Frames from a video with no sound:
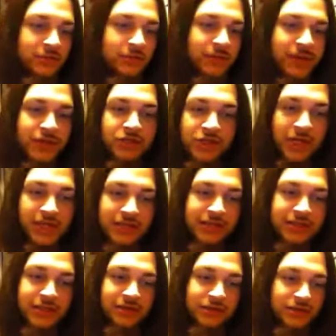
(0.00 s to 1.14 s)
you're being
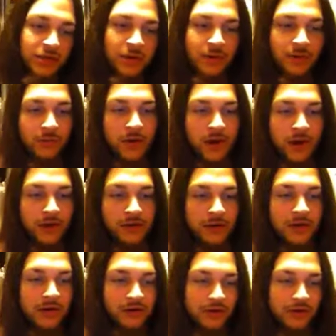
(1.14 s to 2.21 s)
chased, there's nowhere to run,